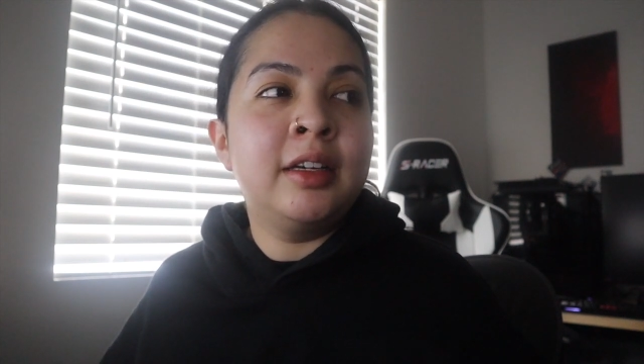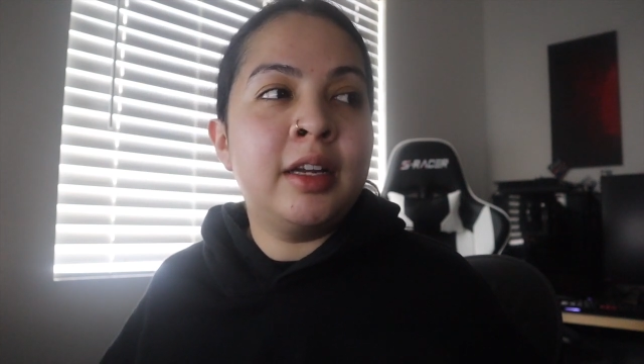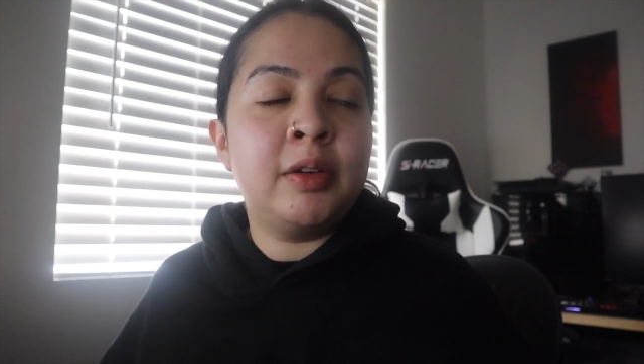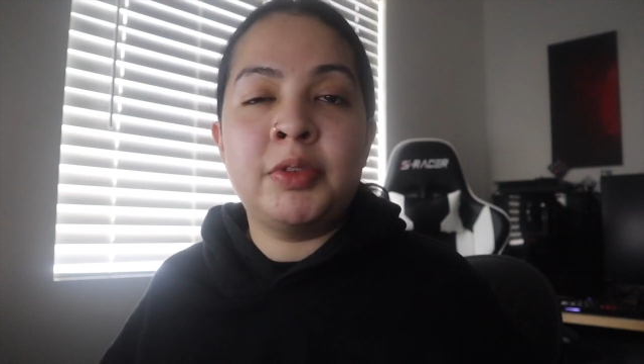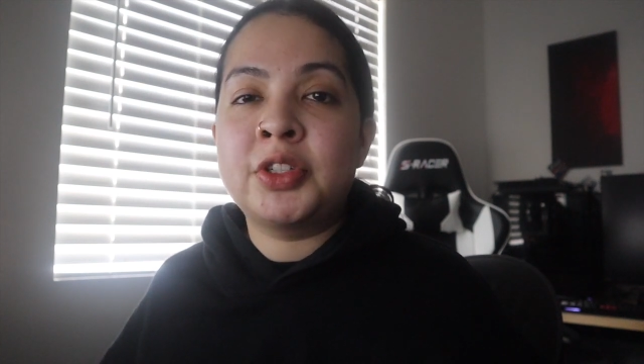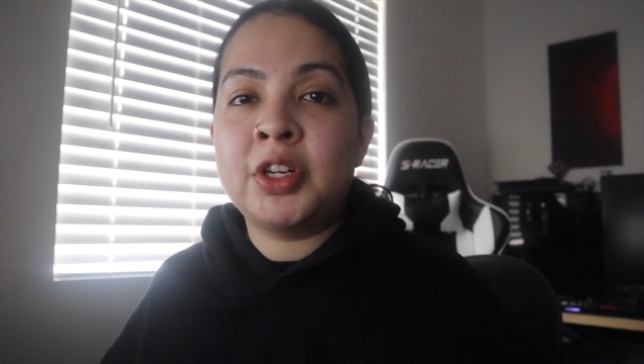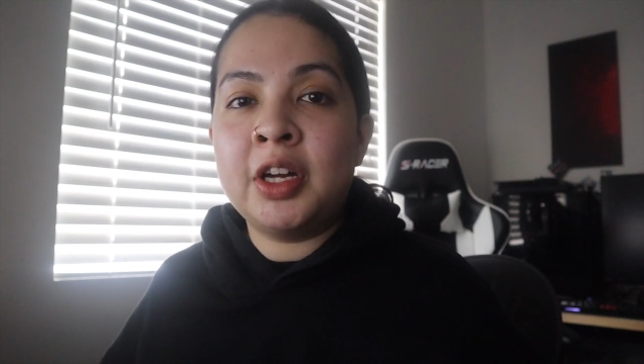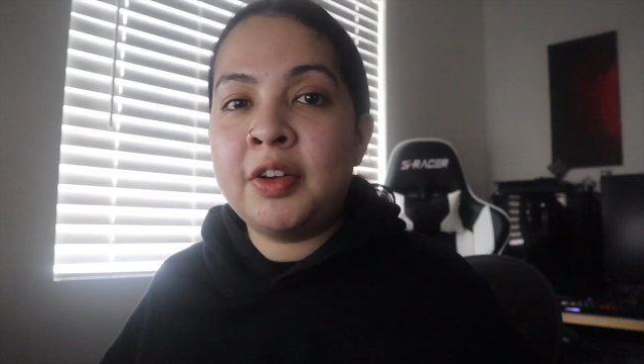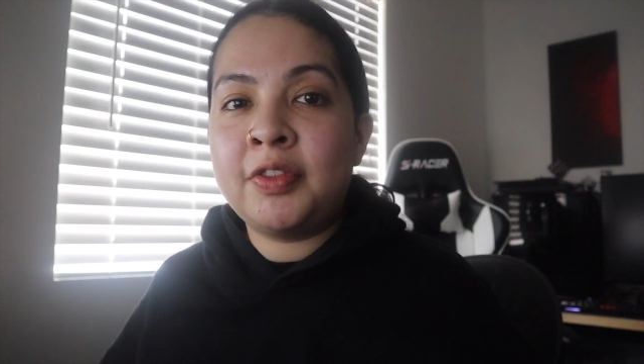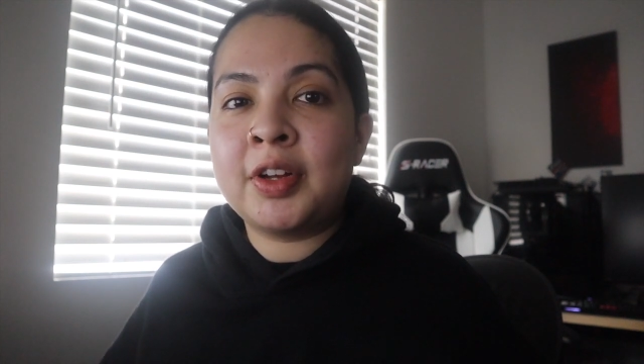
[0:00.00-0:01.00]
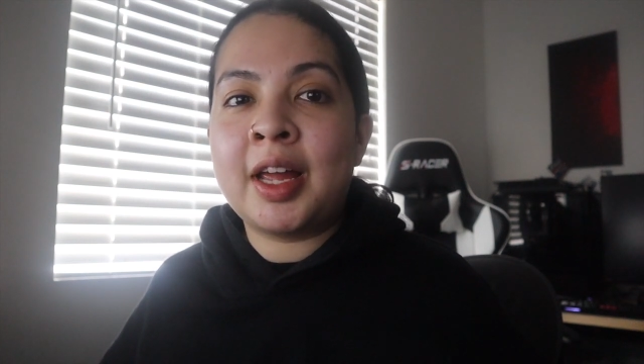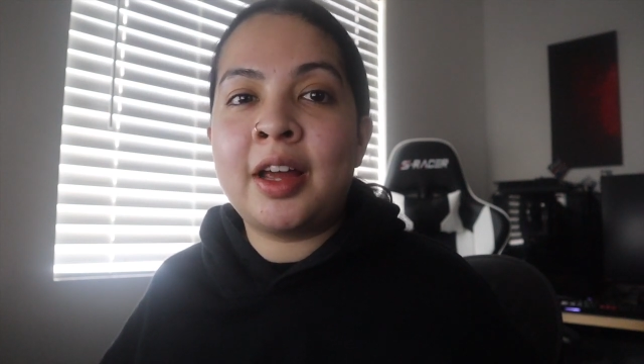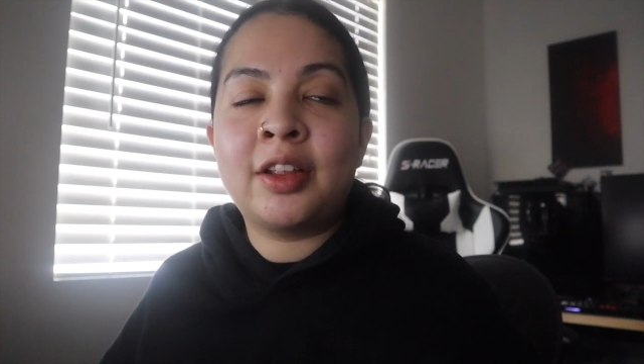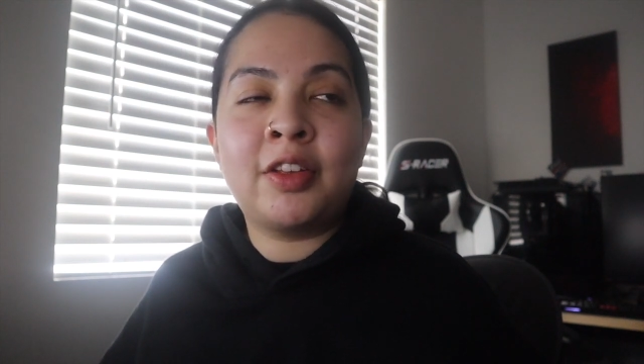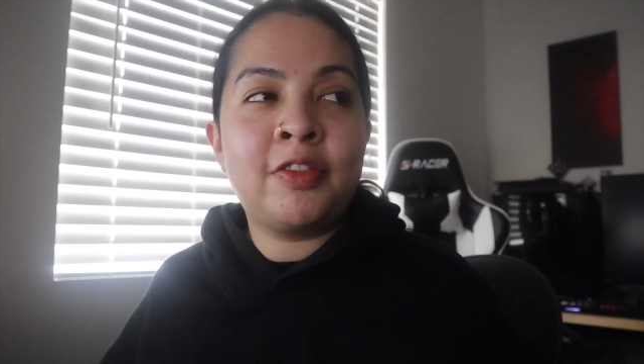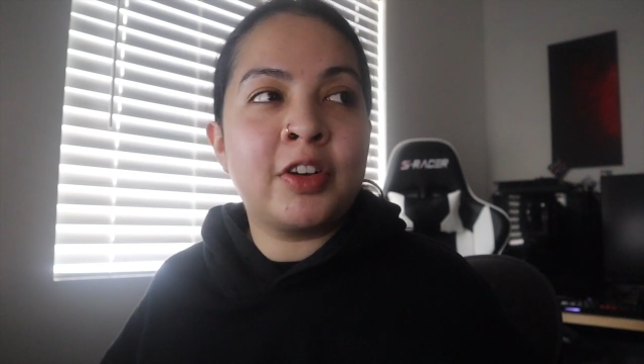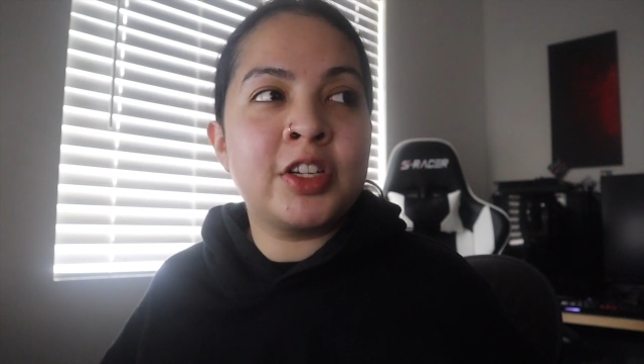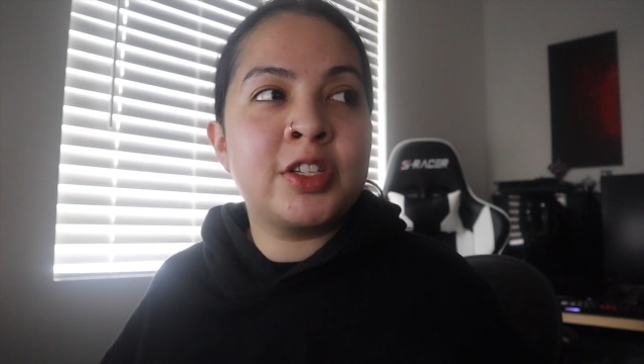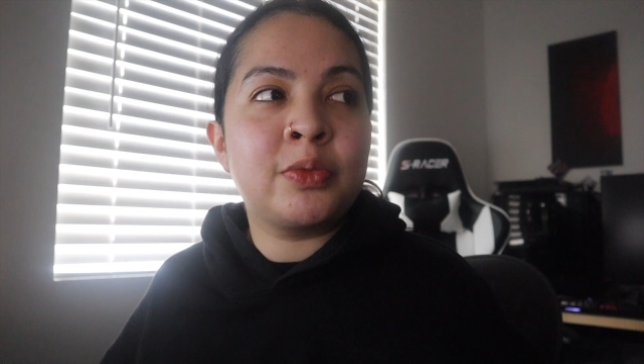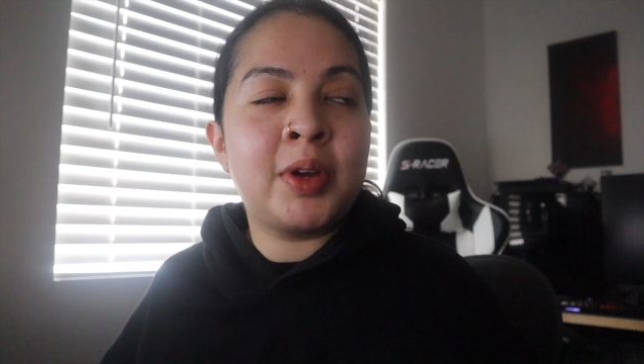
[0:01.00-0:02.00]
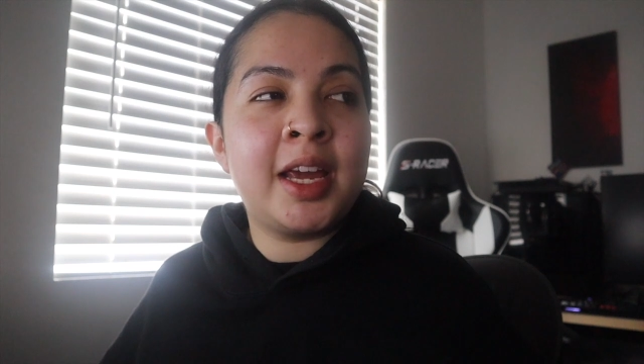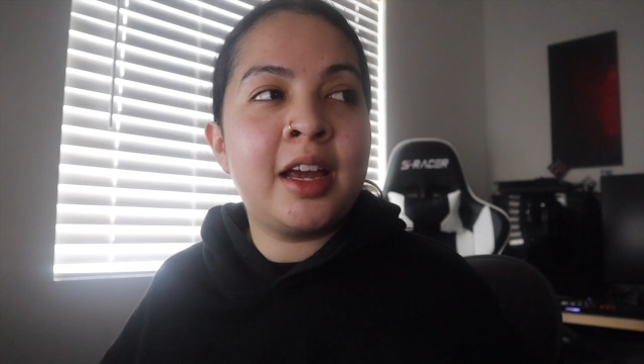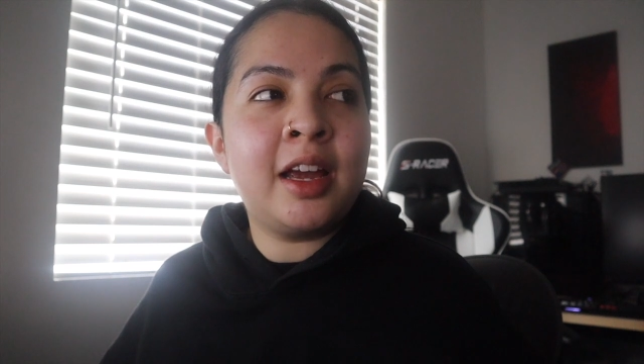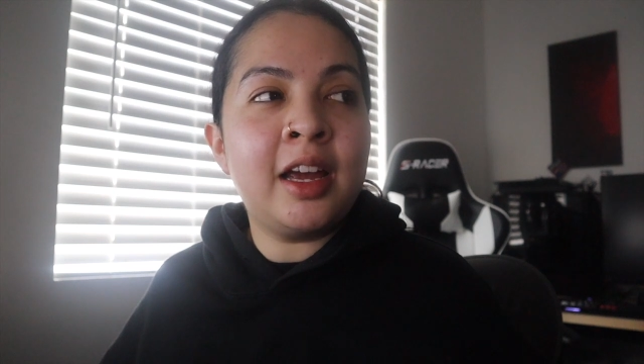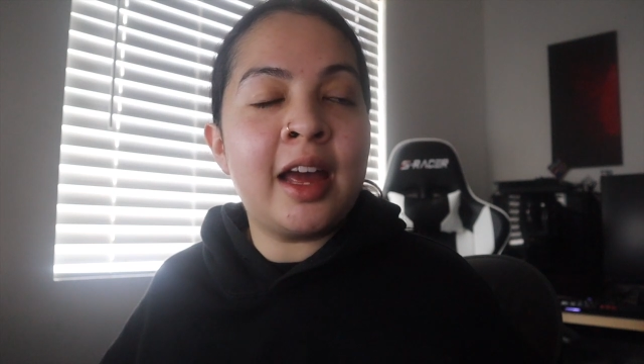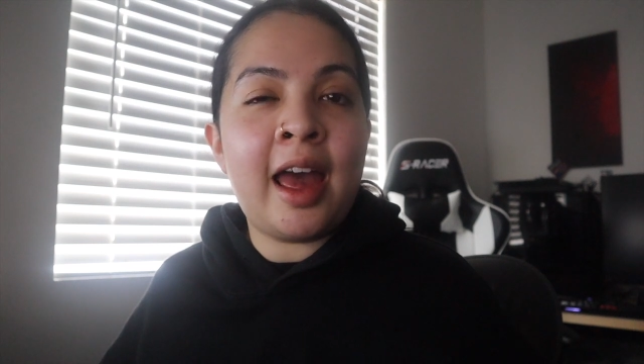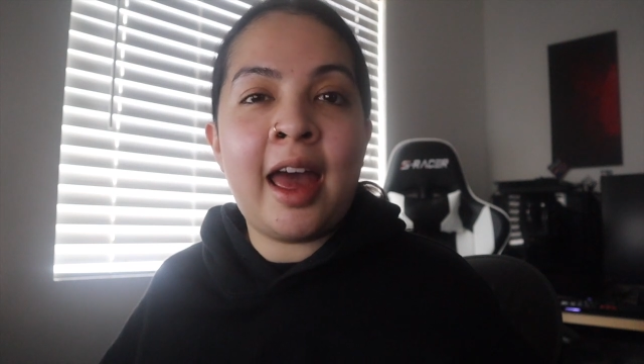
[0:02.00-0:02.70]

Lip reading: It was good for like the first week,